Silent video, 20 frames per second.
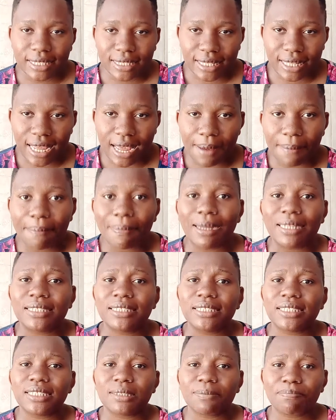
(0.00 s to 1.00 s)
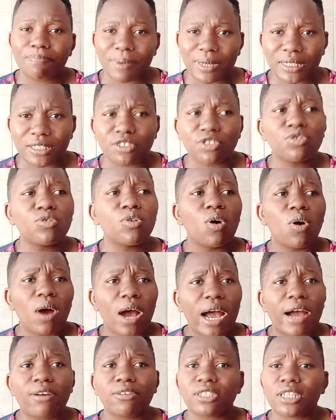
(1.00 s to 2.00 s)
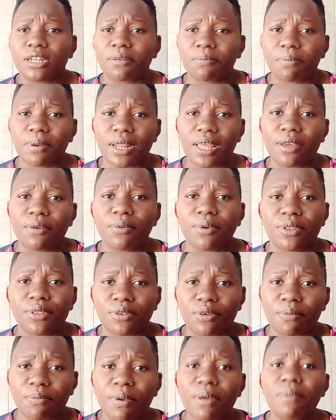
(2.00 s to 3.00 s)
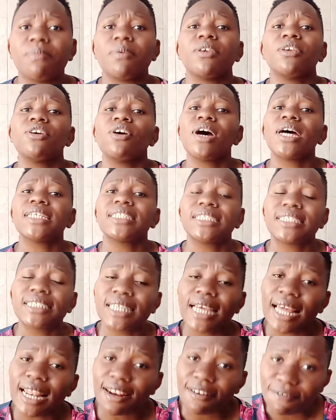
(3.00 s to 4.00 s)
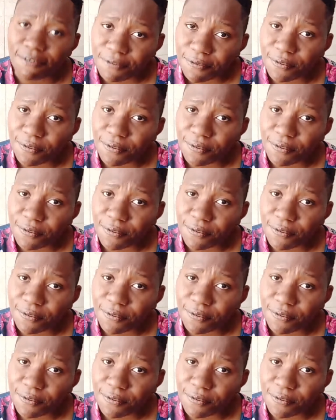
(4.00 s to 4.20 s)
there participate go out and play with your baby yourself